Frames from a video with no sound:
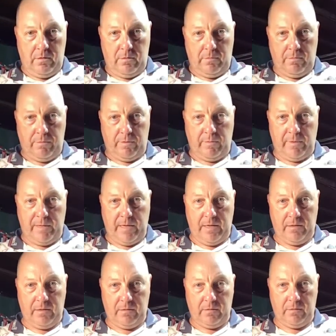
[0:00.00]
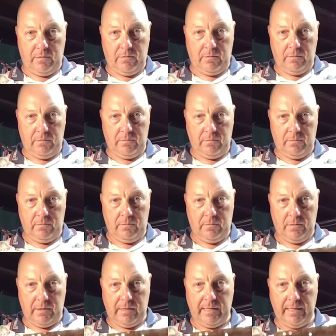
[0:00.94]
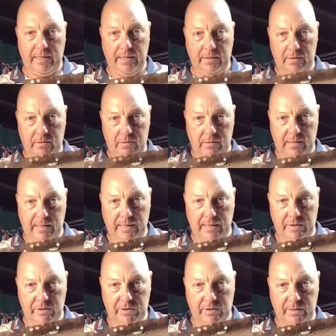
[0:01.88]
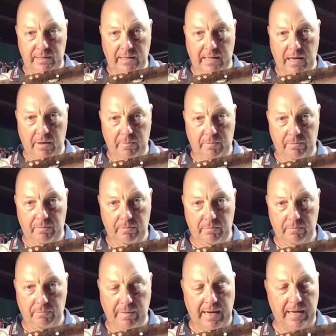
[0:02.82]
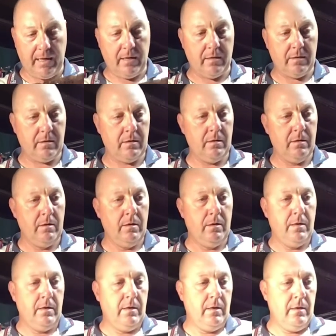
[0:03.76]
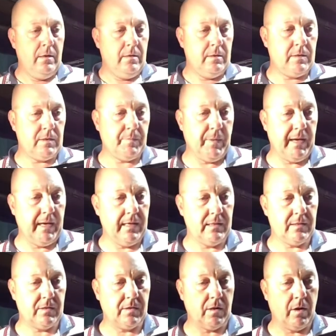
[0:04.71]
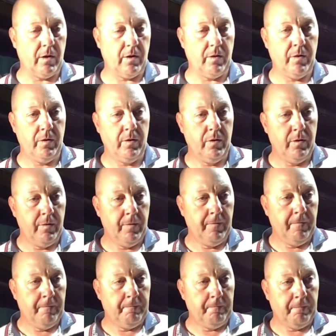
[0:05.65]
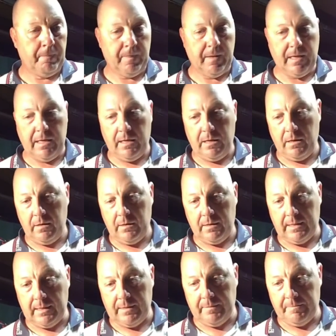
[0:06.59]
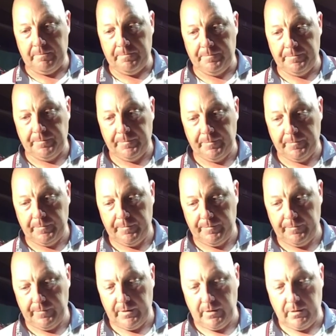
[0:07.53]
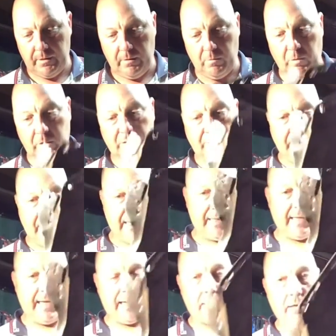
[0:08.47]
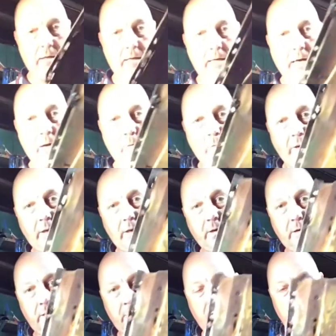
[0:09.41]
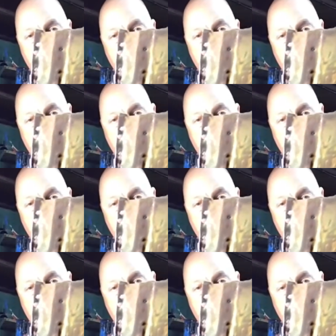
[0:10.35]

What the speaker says: probably heat treat that back into space. So, and once we get that cleaned up, we can